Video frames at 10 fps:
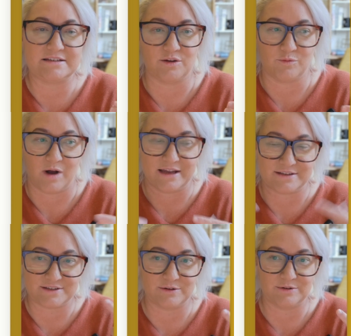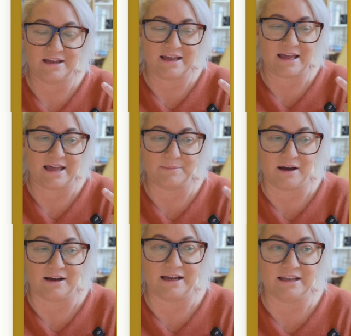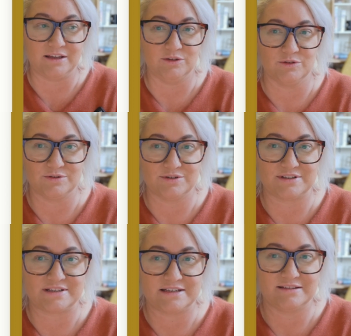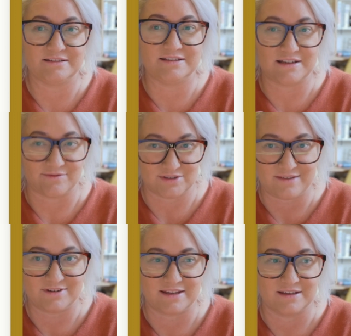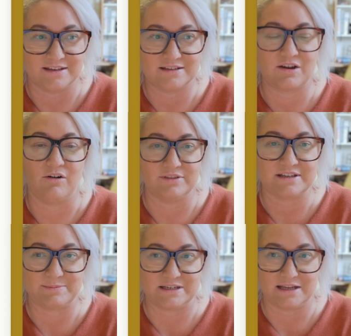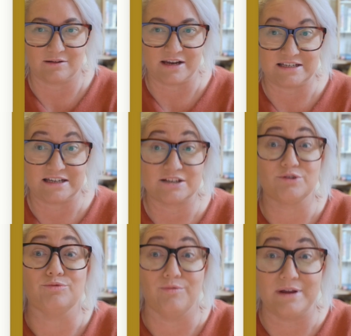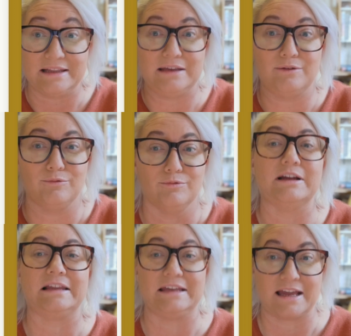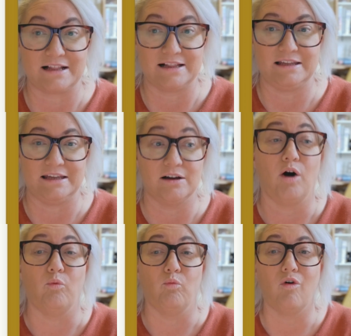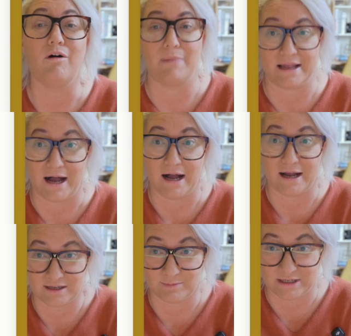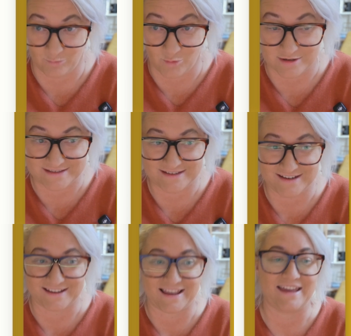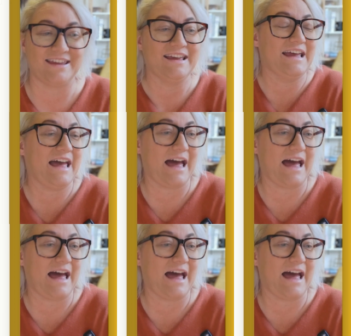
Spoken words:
I didn't know why. And so I used the devil's advocate on this particular idea to really, really get clear on what my argument was, okay?